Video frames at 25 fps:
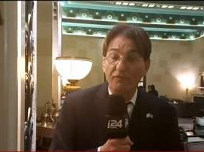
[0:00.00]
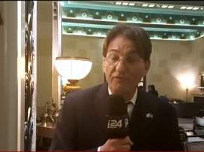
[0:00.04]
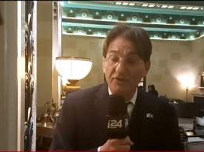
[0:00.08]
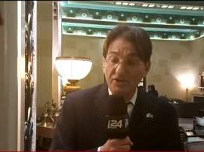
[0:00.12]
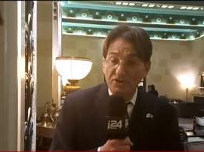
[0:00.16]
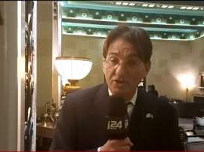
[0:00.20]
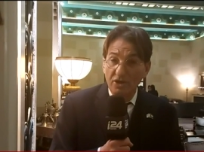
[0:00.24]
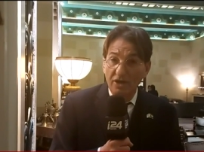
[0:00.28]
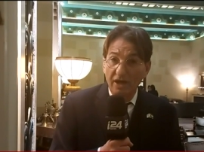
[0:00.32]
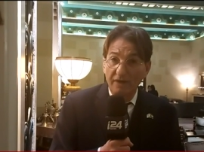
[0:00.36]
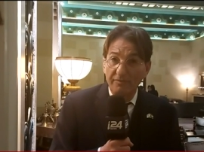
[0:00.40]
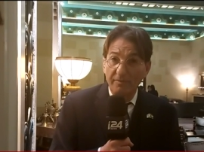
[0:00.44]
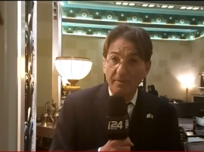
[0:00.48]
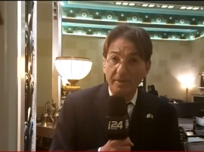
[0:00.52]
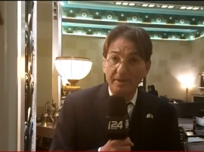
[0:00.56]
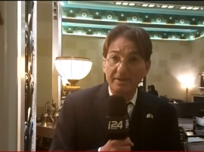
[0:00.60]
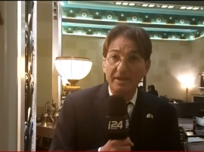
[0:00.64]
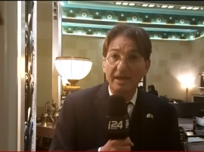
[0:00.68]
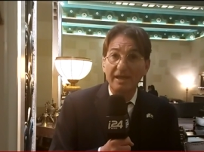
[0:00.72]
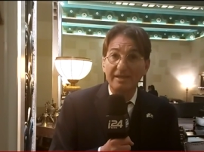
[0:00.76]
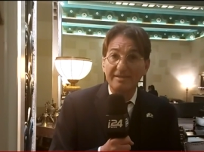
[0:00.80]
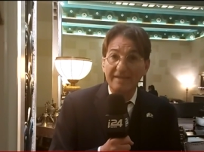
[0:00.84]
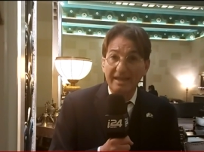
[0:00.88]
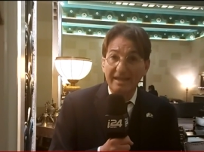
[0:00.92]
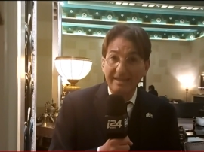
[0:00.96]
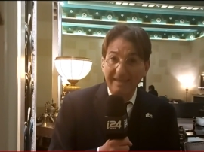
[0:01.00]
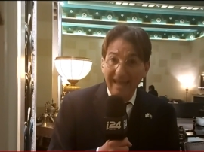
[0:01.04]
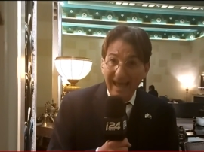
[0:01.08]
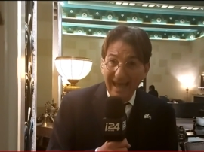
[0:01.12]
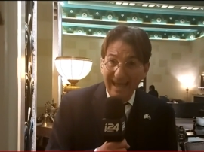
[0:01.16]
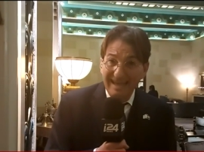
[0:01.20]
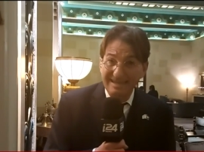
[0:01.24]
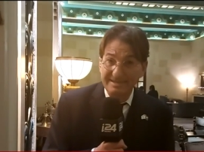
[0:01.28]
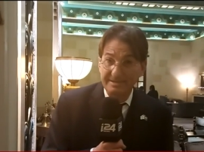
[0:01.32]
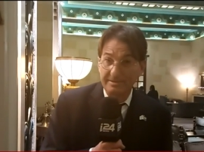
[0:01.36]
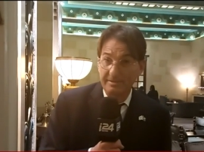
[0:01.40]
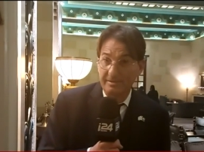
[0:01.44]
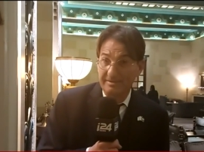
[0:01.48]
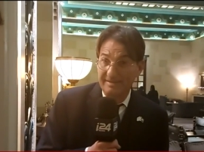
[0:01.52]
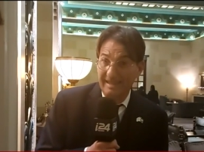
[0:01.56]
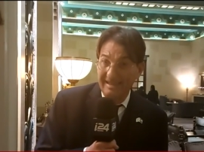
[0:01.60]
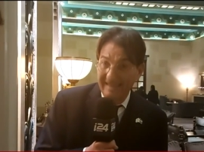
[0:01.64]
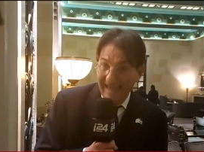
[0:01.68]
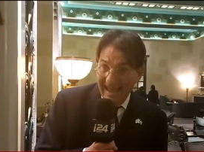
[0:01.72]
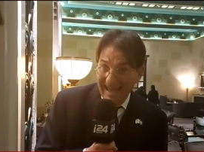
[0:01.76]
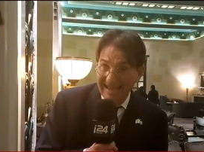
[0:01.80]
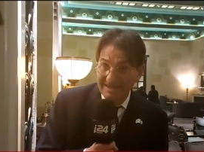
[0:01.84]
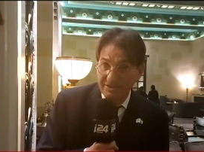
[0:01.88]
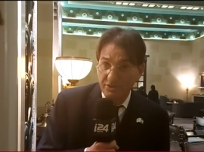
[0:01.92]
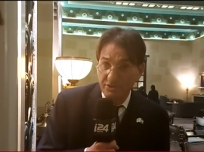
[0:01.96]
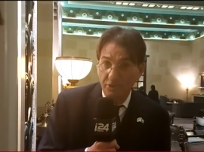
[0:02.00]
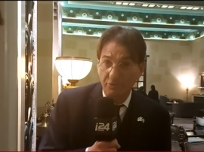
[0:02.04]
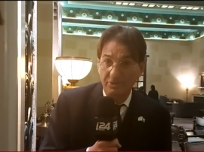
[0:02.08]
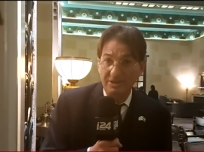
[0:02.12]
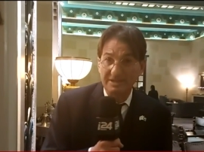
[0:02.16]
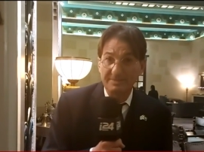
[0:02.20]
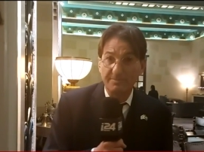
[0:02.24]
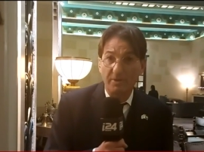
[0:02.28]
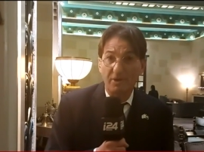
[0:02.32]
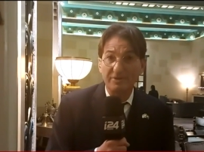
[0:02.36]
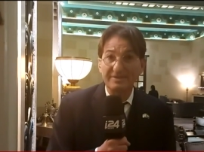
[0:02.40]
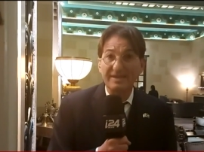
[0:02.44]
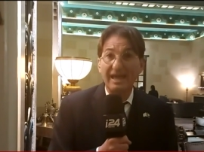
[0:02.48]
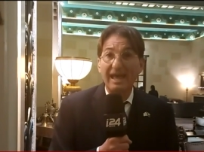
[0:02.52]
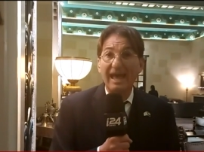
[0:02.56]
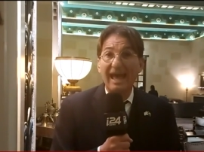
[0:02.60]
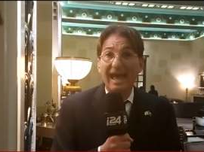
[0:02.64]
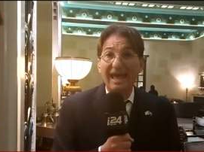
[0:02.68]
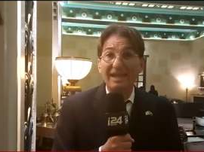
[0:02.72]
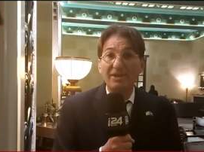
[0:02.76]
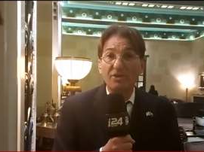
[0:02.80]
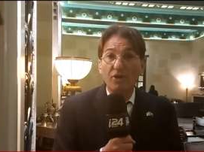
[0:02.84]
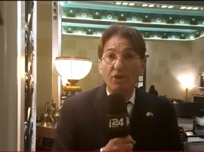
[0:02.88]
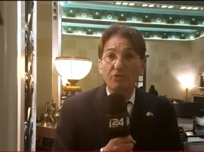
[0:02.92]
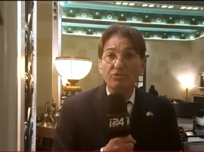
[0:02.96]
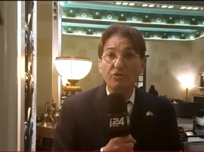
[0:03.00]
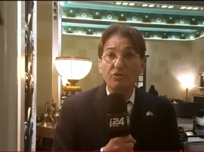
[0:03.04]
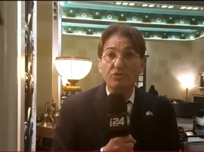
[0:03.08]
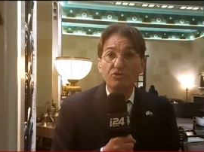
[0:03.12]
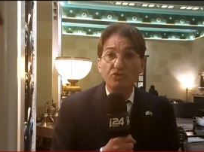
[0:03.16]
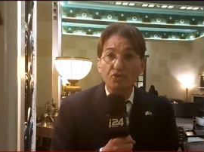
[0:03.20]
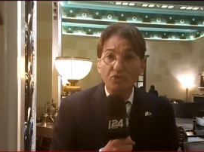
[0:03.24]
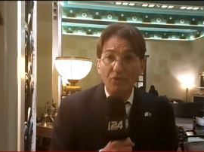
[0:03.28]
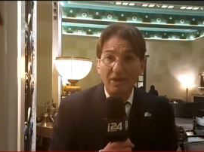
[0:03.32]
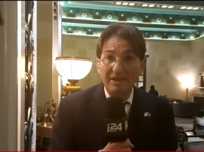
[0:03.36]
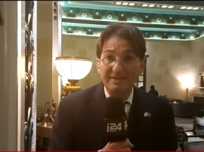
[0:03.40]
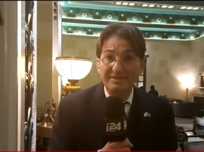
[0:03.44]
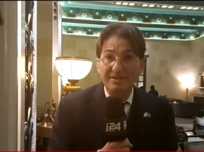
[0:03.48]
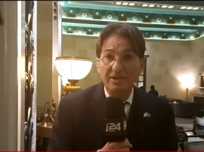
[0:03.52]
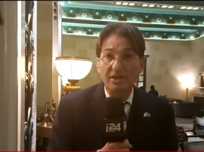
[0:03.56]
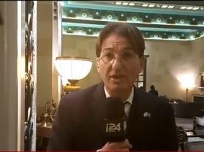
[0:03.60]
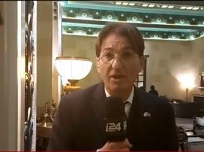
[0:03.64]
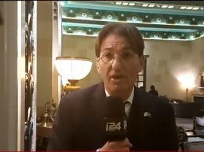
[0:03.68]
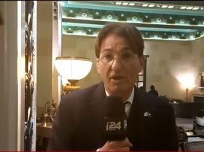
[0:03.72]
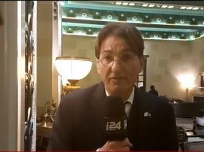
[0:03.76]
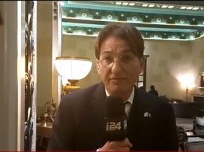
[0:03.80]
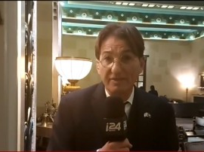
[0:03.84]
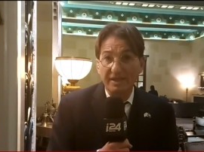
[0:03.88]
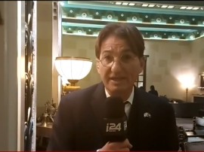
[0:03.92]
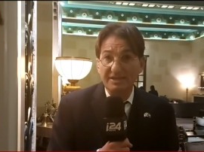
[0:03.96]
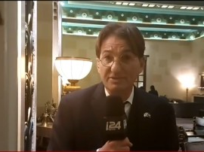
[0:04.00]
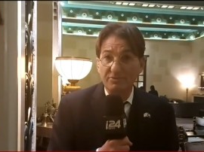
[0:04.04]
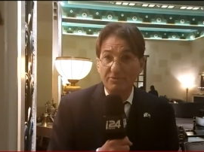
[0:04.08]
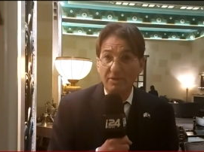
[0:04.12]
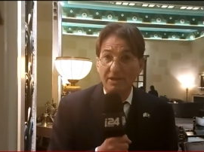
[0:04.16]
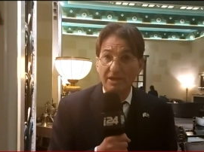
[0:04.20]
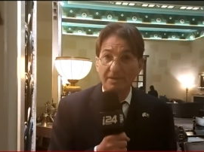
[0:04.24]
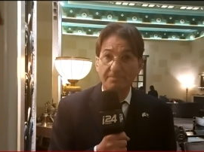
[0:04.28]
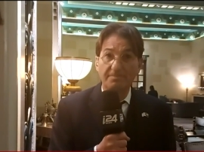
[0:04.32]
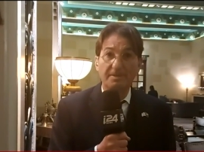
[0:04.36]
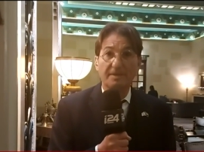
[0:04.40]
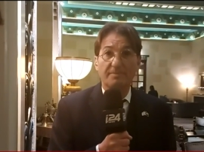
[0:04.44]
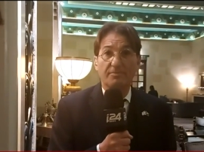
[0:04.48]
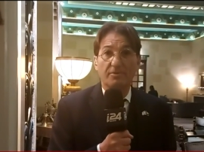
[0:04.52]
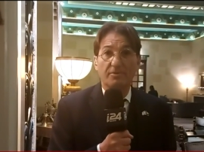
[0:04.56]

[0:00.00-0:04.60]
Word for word: professional government that has the response and got the trust of the Israeli